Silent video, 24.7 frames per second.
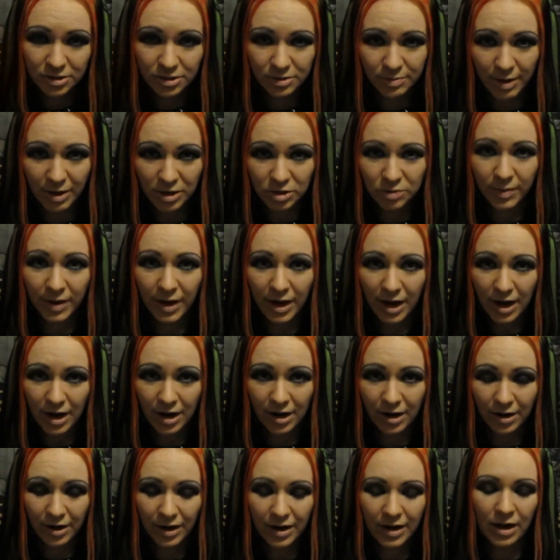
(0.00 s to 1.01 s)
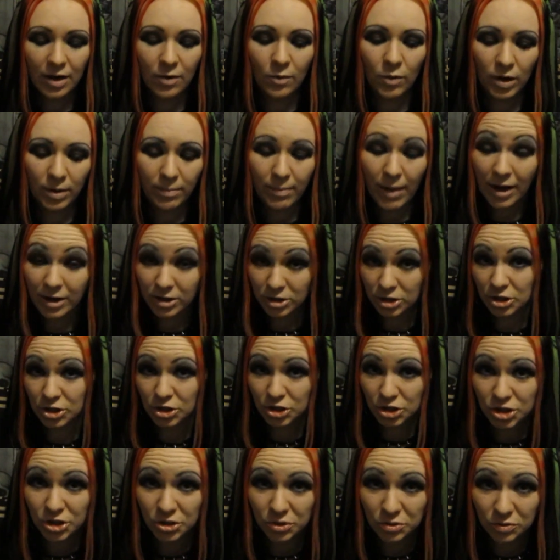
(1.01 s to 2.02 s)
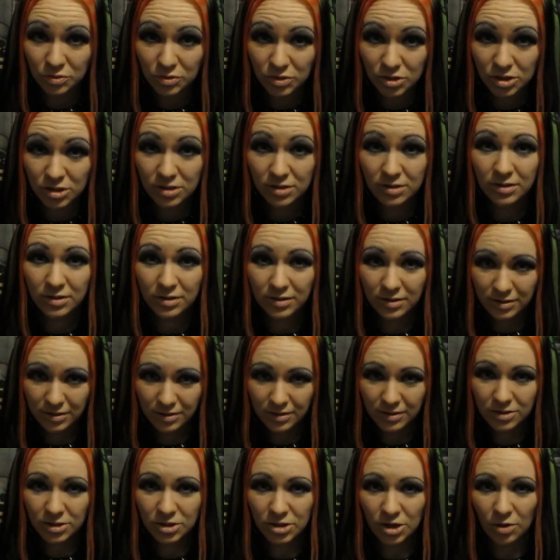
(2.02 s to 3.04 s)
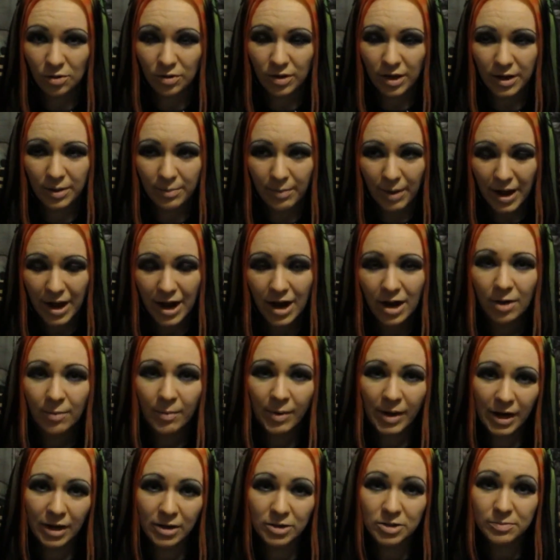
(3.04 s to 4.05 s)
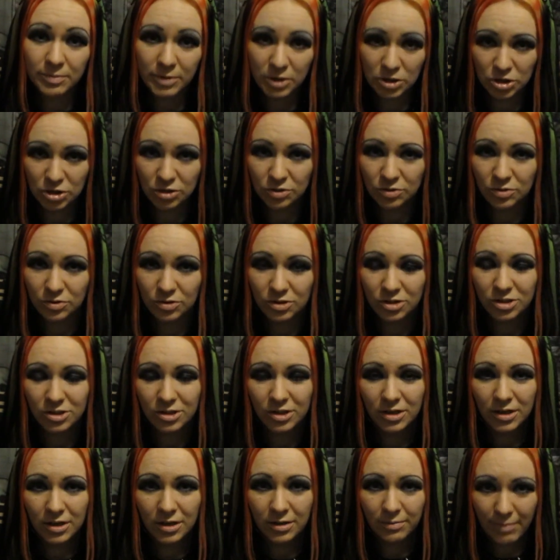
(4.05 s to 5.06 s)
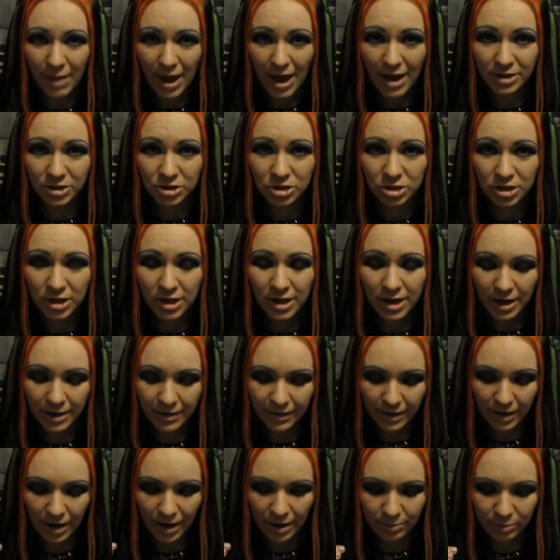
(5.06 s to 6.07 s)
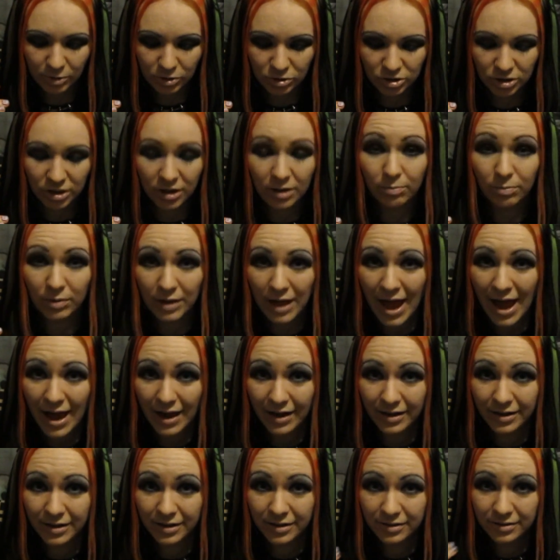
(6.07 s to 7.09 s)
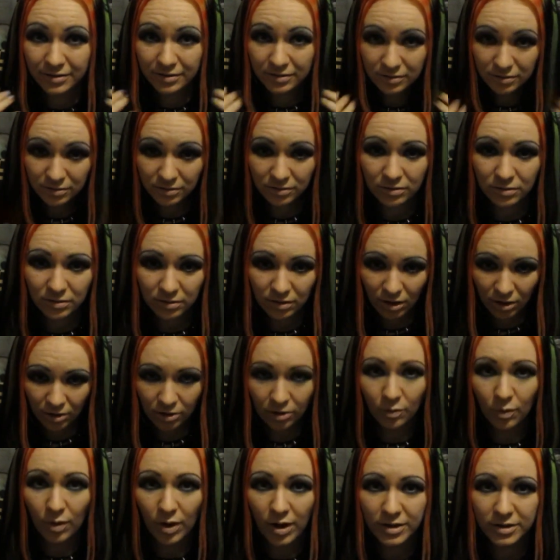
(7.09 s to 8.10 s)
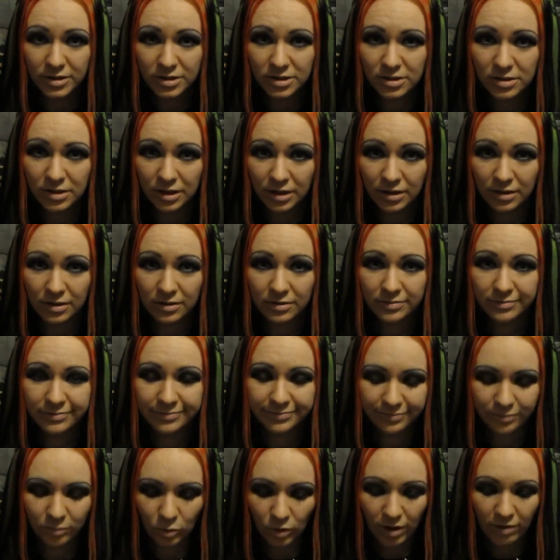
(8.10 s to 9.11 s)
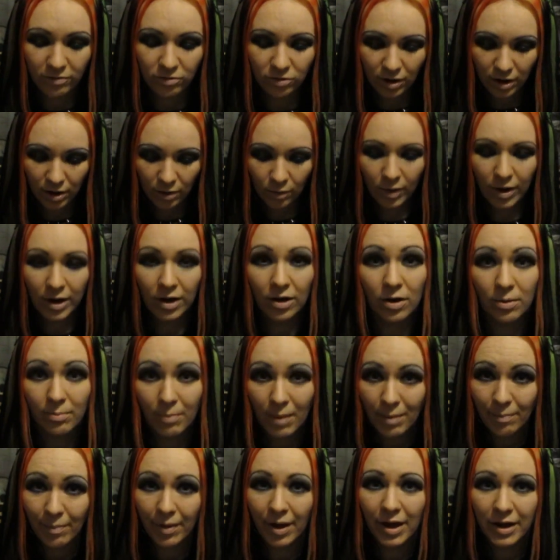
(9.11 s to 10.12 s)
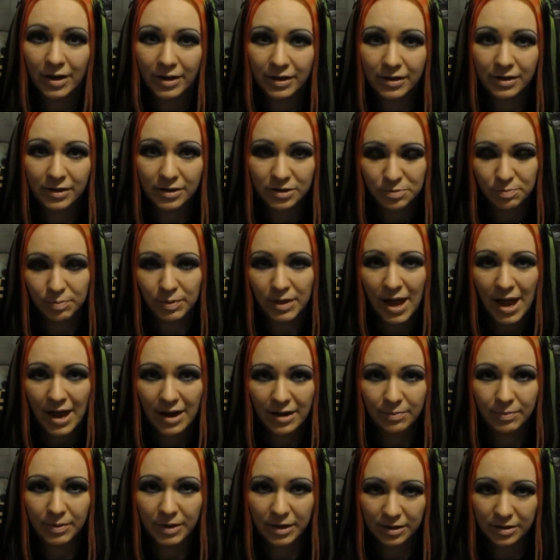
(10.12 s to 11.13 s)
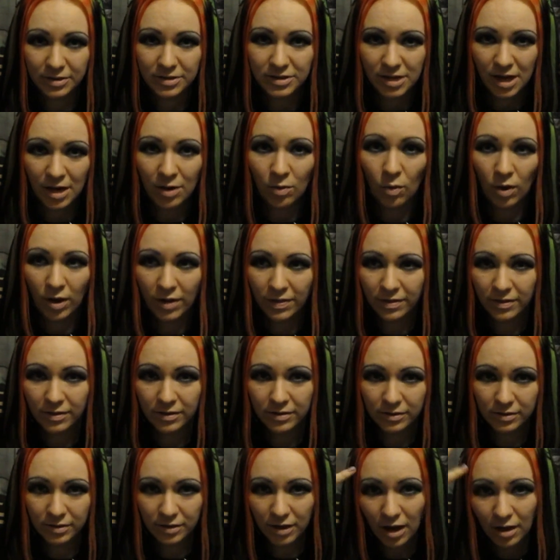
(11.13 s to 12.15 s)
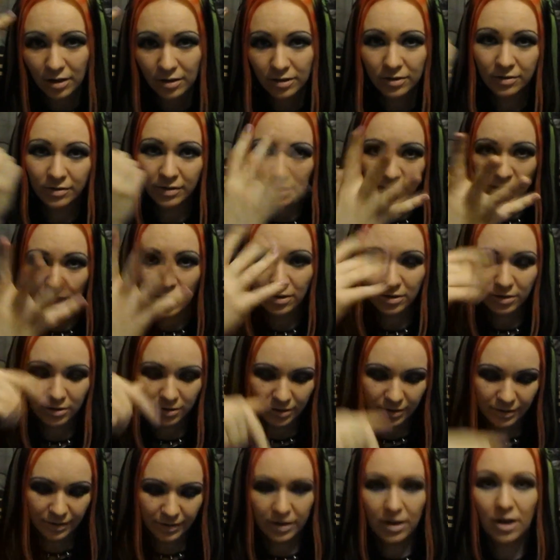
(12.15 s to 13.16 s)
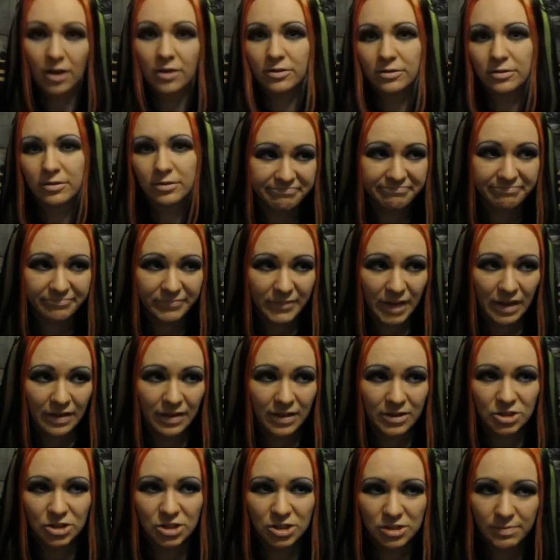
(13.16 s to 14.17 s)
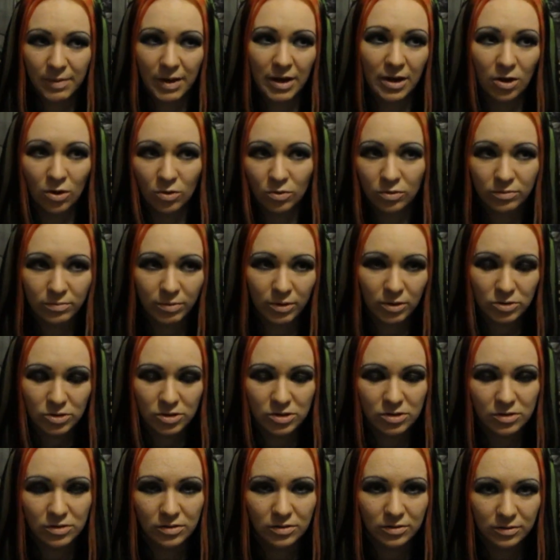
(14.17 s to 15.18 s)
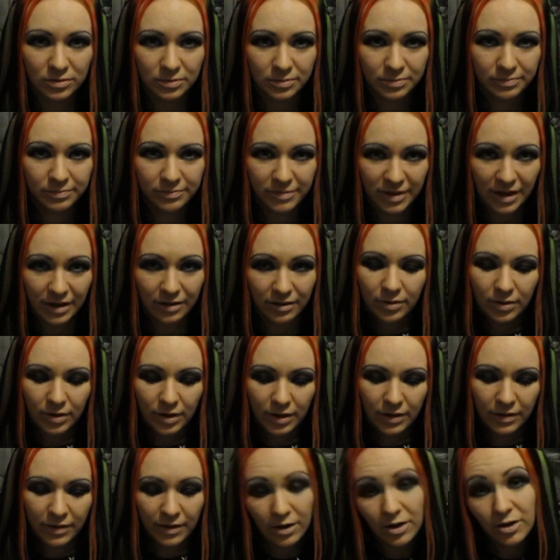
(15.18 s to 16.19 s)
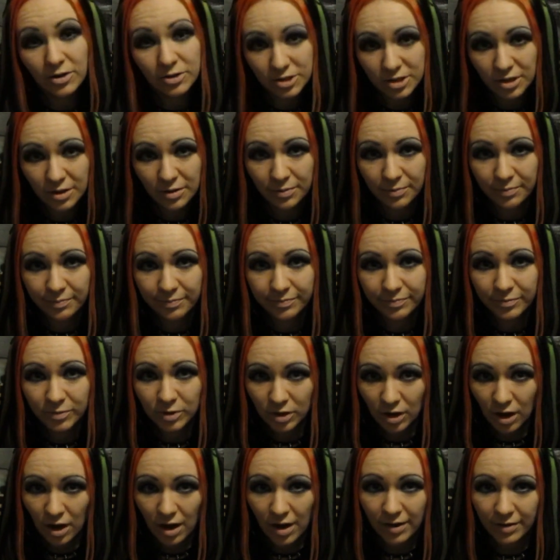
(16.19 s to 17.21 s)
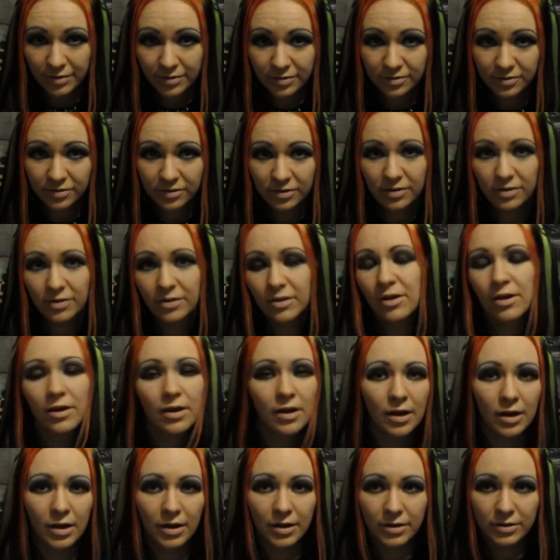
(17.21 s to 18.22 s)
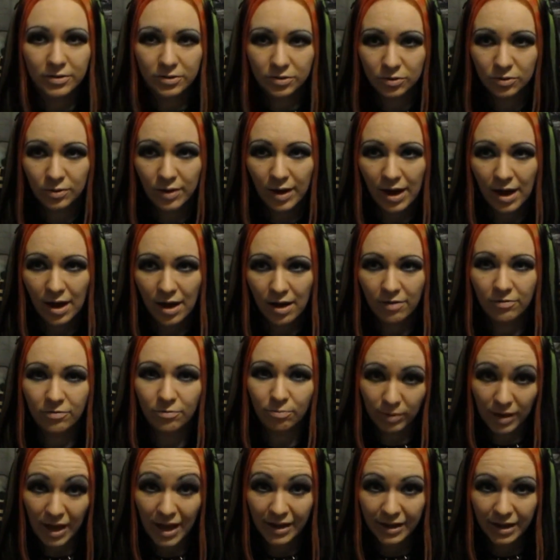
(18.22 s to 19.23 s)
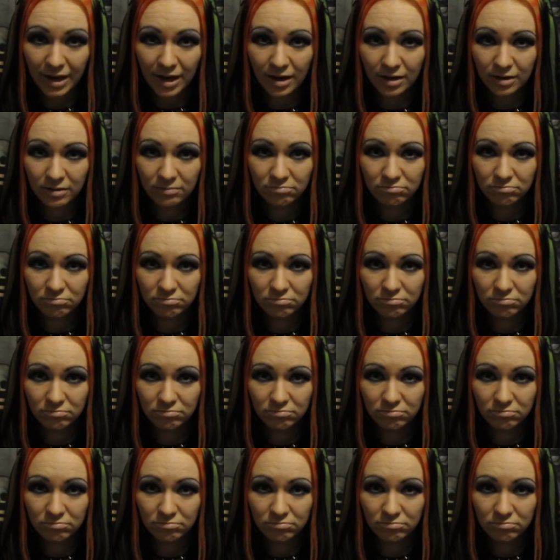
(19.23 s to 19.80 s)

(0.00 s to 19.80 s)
to match my hair, and I wear matching shoes. So like my hair, my nails, and my shoes match. And then I'm usually black otherwise. Like whatever I wear on my body is black because I want the color, and the color. And that's just my own personal thing. There are some goths who have black hair,